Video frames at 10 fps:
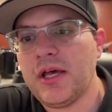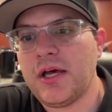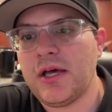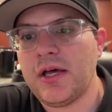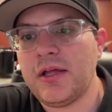
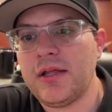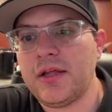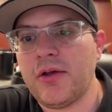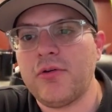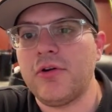
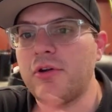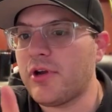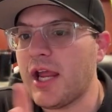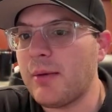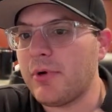encoder in your
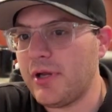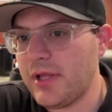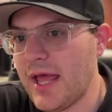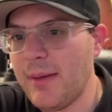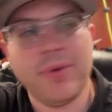camera
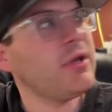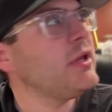app